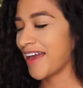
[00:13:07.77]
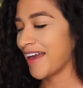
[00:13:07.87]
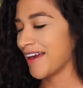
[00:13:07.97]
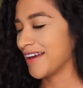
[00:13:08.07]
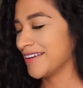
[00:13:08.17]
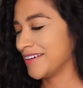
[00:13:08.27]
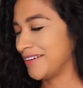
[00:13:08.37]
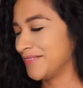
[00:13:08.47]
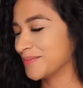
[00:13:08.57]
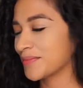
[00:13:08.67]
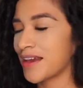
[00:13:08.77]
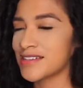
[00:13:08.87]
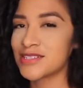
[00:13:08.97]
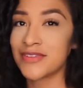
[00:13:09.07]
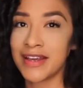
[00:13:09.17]
And
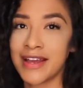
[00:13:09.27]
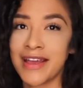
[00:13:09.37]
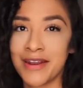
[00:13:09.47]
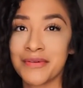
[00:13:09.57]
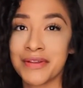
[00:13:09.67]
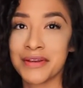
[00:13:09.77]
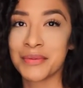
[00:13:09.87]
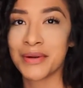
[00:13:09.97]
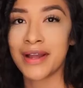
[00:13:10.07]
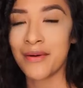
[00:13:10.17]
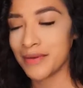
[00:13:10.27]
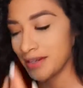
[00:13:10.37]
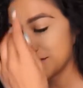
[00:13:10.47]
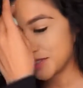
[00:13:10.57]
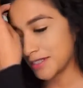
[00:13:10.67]
I just feel like I get a really good workout when
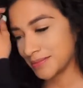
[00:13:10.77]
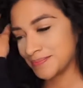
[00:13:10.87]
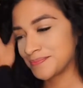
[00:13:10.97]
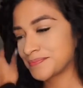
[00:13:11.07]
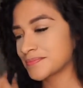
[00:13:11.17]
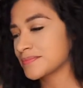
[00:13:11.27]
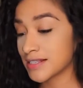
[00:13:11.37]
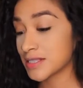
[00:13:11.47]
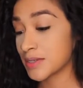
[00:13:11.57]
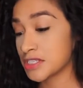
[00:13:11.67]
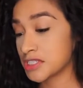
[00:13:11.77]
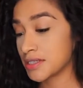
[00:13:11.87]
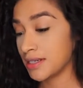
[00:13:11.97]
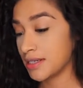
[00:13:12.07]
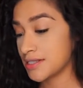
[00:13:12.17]
I use it. Next
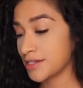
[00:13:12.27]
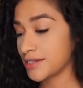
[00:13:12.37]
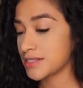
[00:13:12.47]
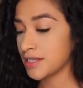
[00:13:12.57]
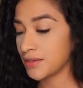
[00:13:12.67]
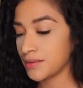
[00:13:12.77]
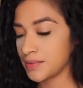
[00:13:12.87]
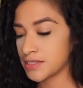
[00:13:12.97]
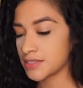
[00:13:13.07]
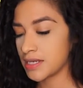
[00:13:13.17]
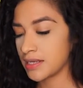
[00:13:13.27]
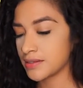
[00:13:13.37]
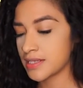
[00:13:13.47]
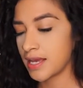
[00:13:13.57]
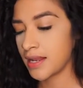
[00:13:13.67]
question is, are you single and what's your
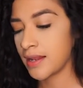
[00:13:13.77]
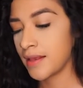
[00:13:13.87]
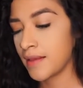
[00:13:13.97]
ideal date?